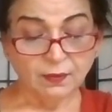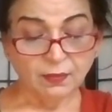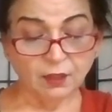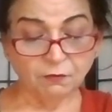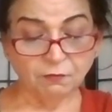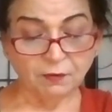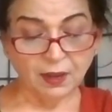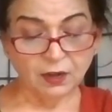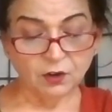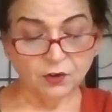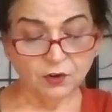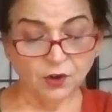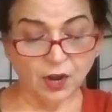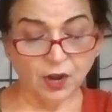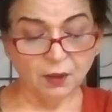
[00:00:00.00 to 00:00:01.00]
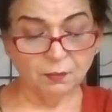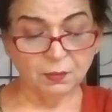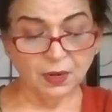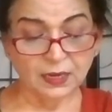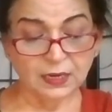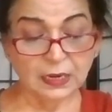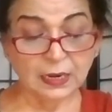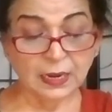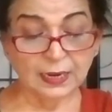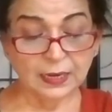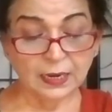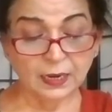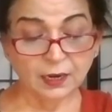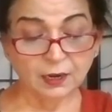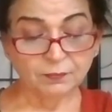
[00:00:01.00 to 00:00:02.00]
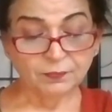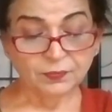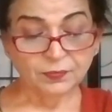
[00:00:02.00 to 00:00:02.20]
They fell on Ram like lightning.